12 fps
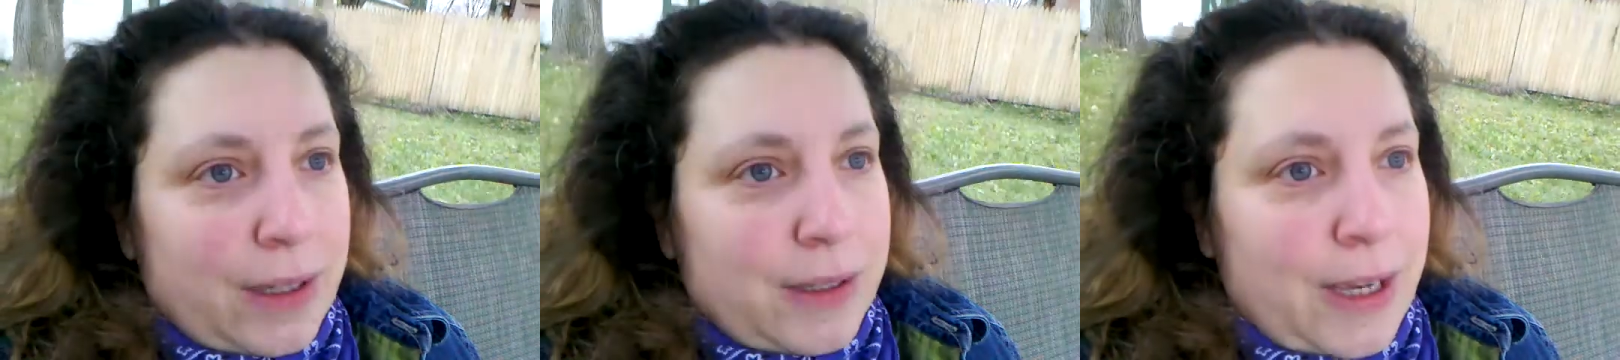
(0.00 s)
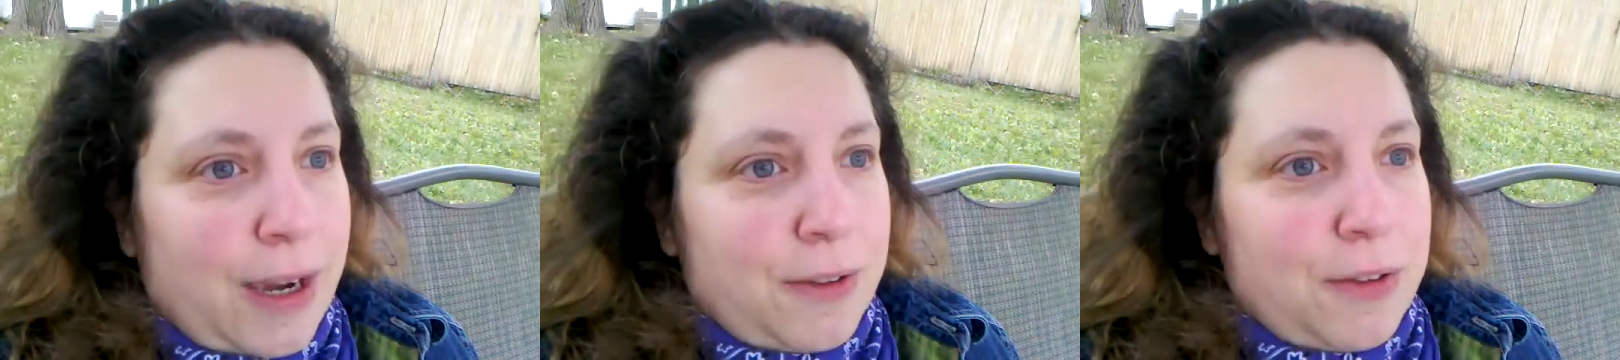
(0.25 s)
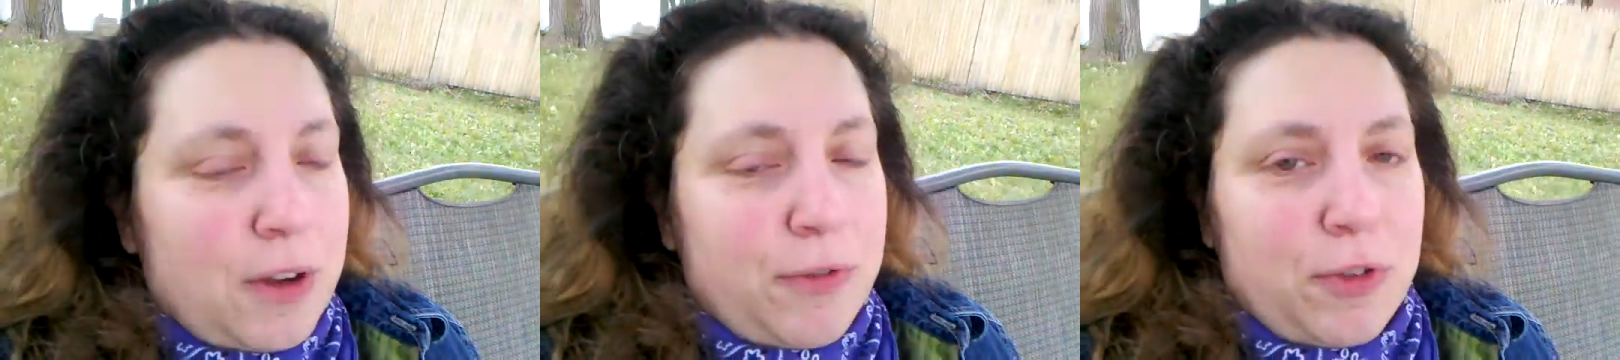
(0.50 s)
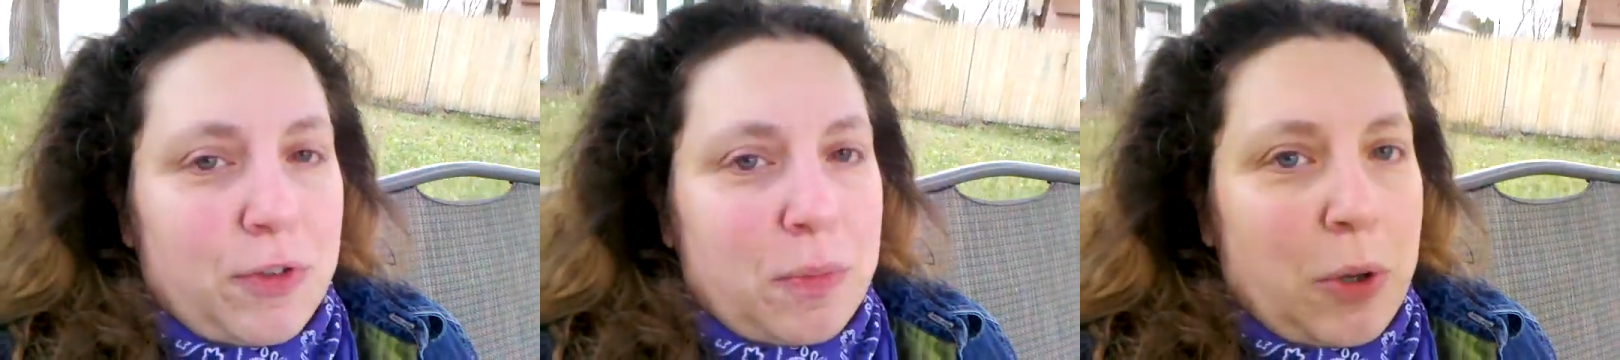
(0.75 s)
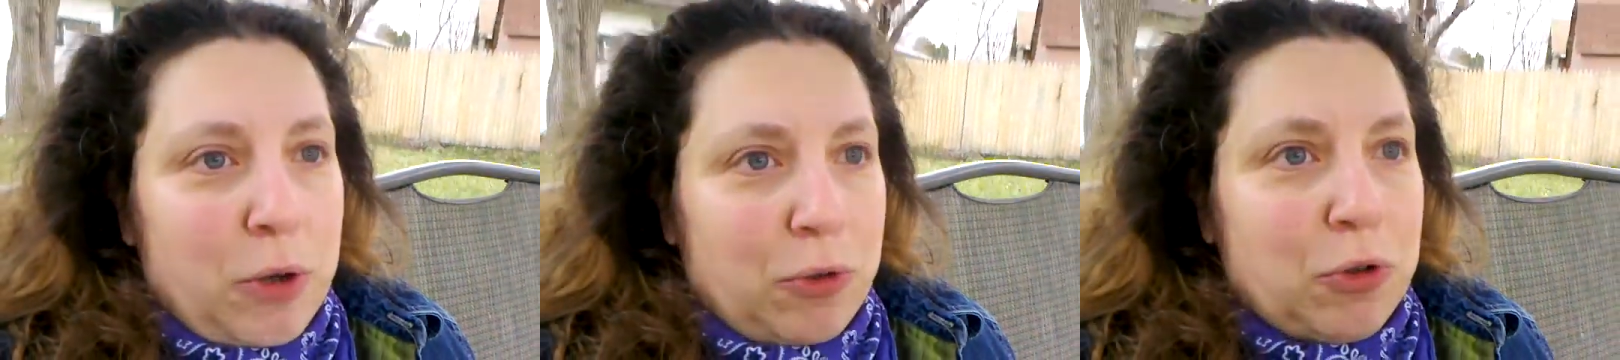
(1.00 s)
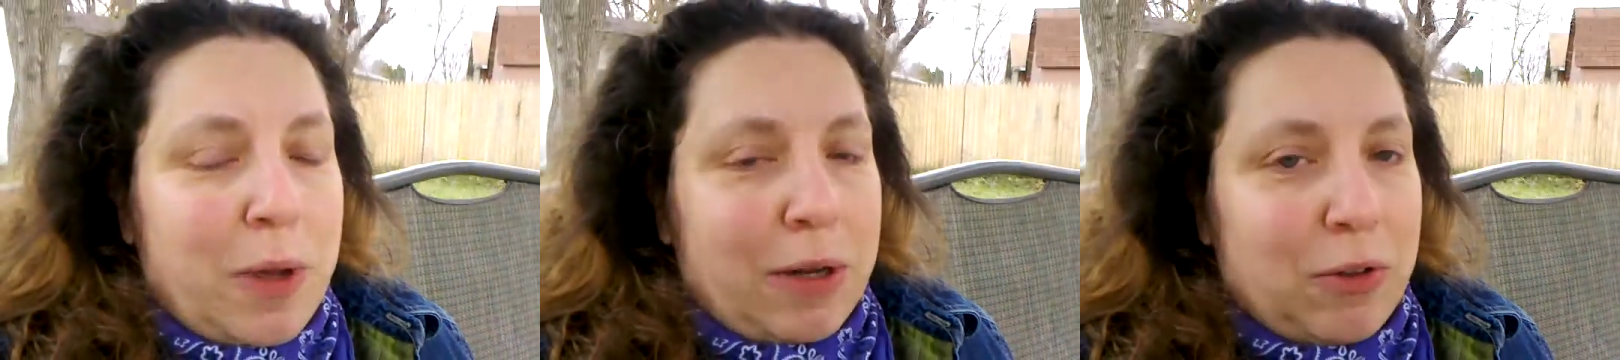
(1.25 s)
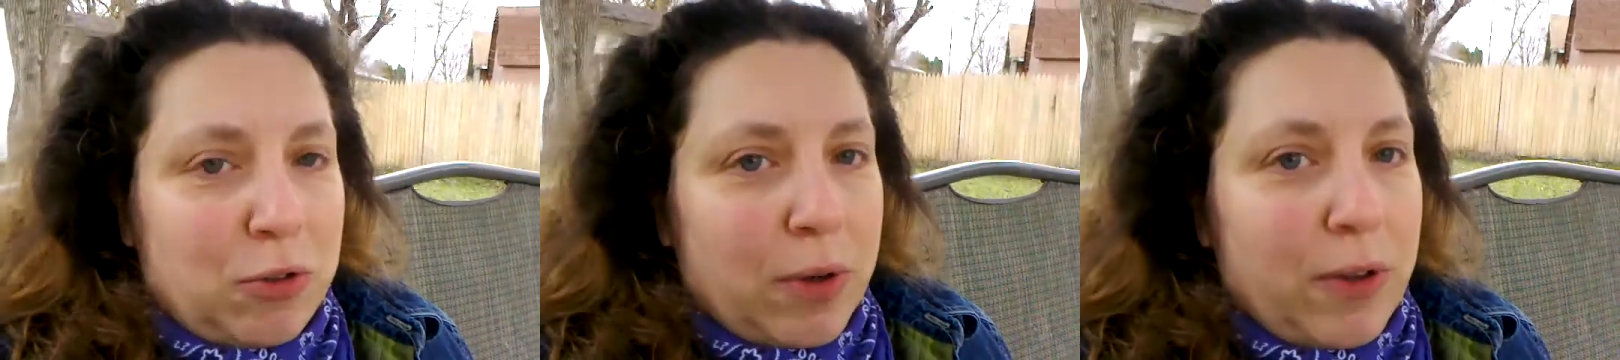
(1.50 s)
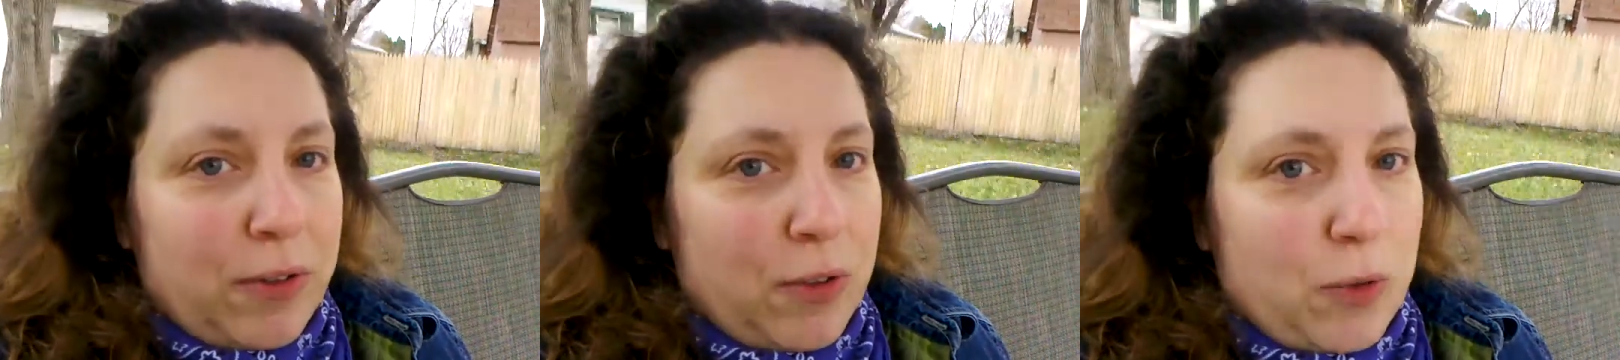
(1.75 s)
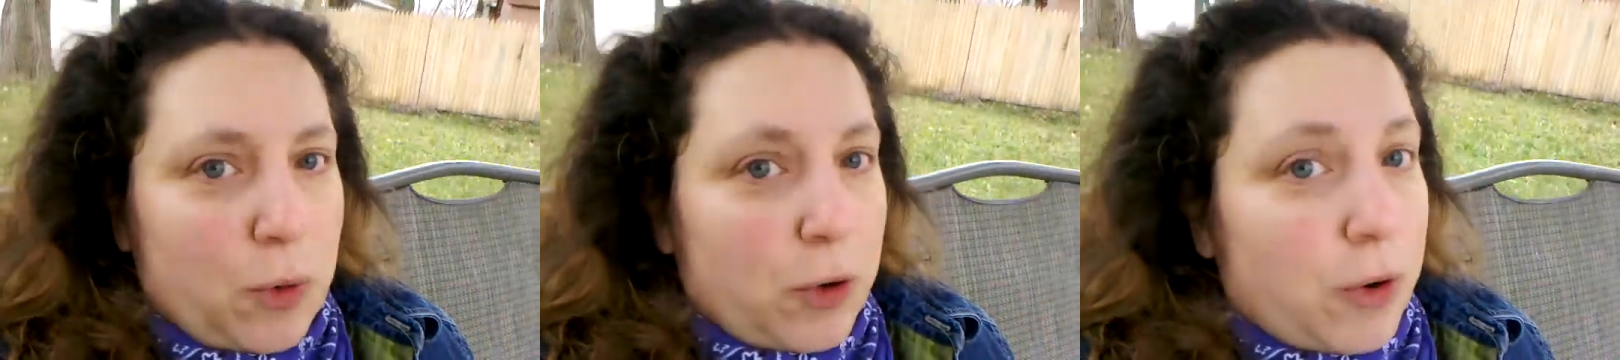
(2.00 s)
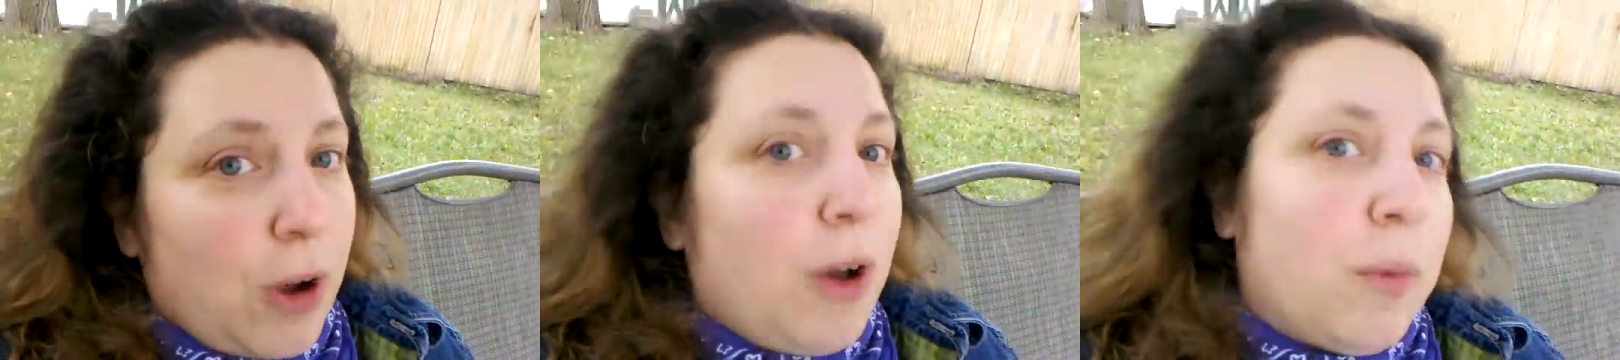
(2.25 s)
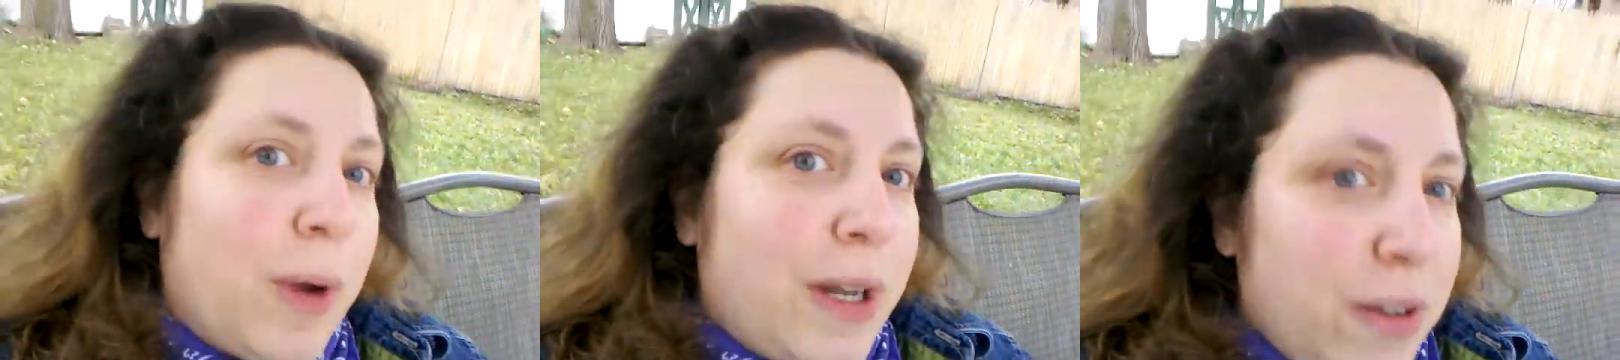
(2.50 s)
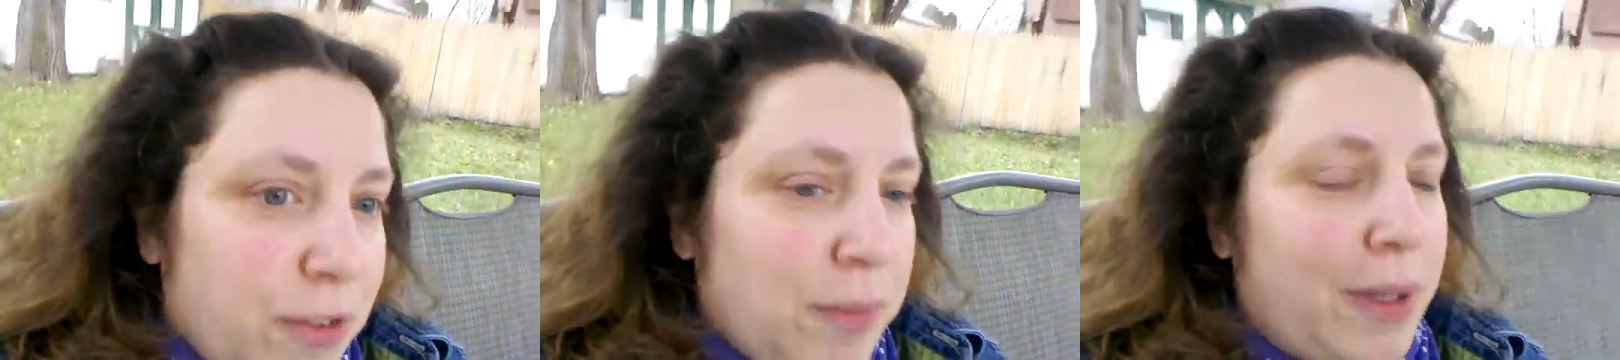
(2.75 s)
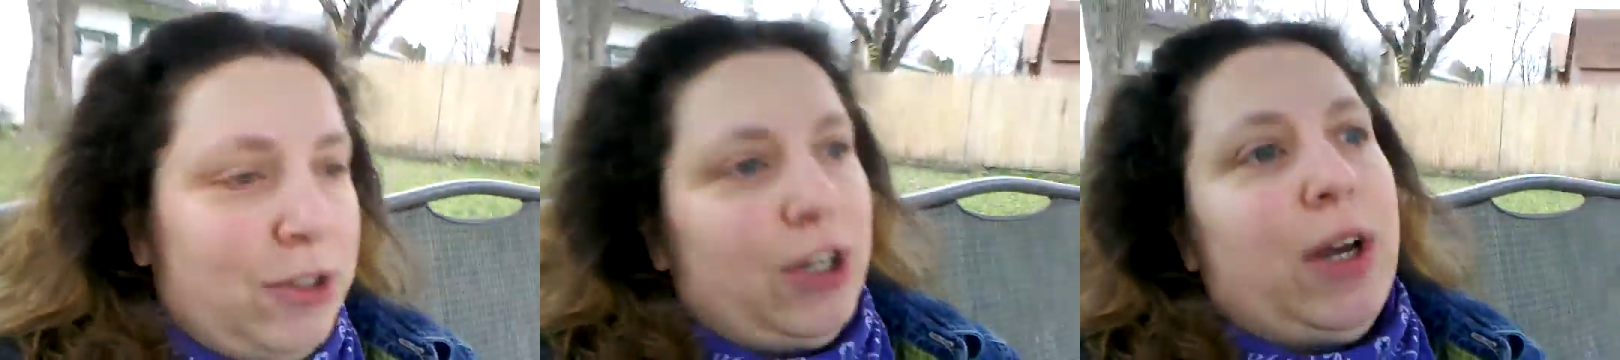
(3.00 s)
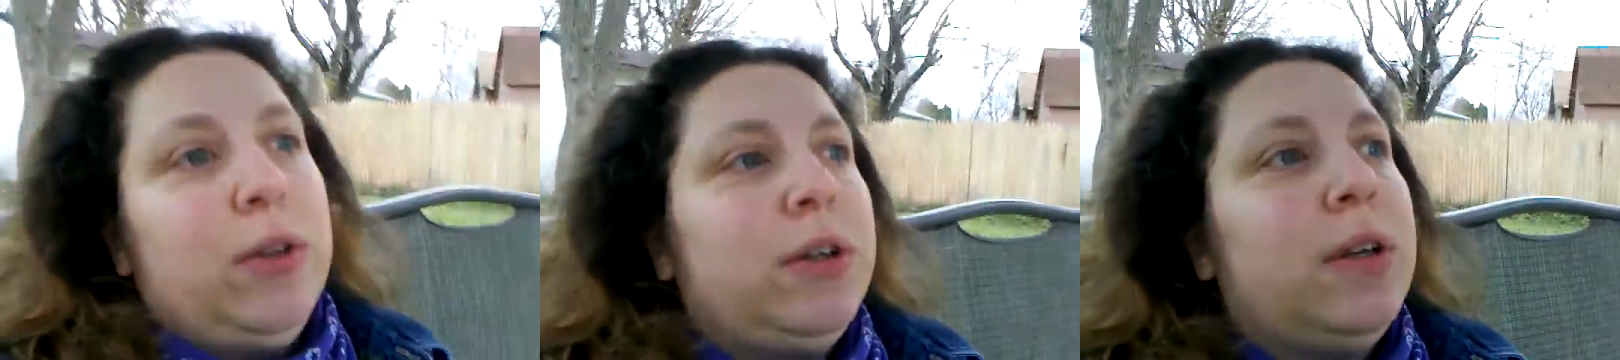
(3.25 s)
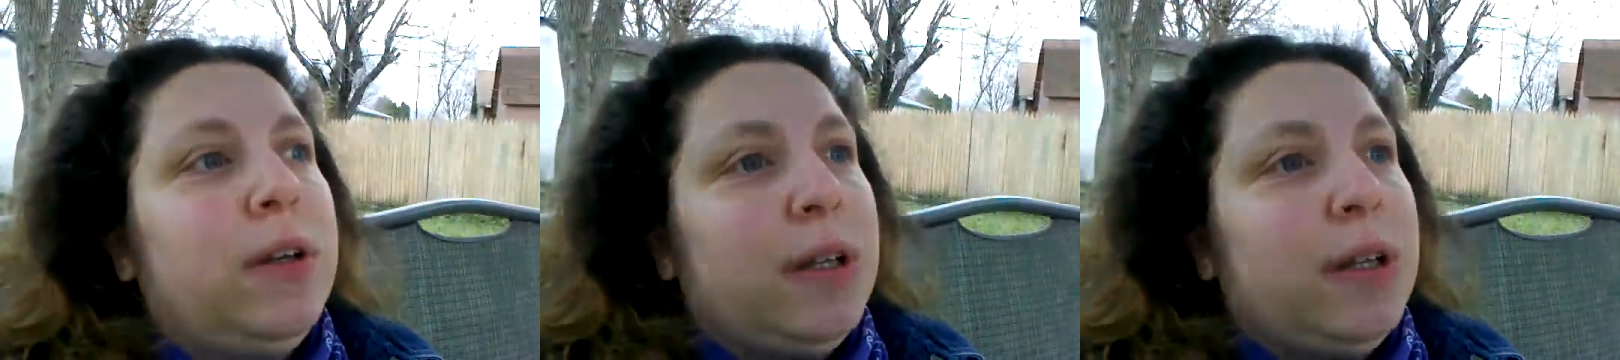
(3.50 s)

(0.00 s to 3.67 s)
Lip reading: Yeah, I suffer from post-traumatic stress disorder already from my childhood,